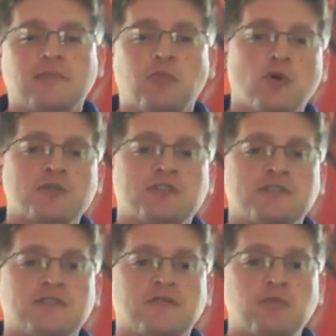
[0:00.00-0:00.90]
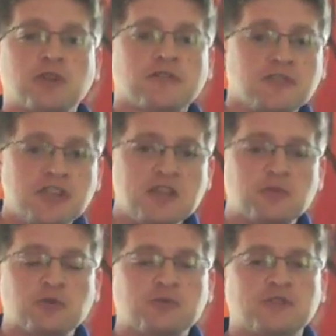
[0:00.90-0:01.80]
portions of the book of
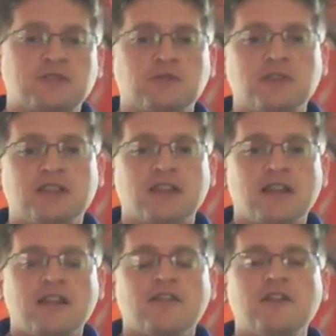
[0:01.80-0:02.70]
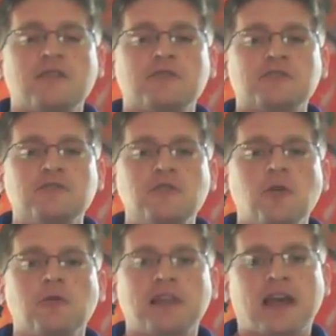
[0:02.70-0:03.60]
Hebrews this week, there is
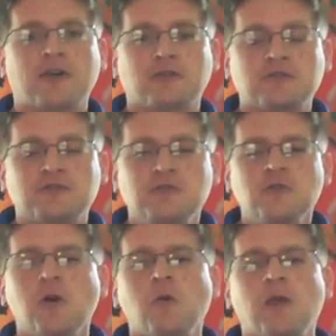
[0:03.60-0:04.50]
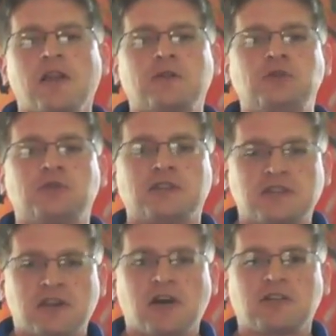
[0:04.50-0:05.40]
no doubt, there's no way that you can
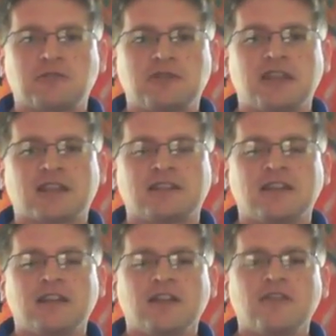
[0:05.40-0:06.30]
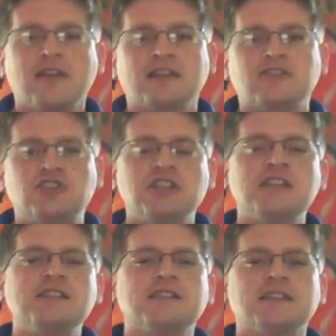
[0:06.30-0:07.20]
contradict that
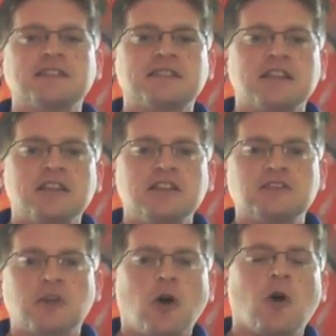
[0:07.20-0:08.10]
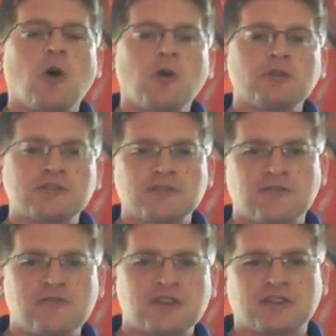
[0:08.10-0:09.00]
Jesus is all
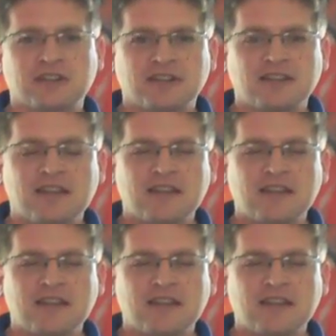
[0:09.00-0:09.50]
sufficient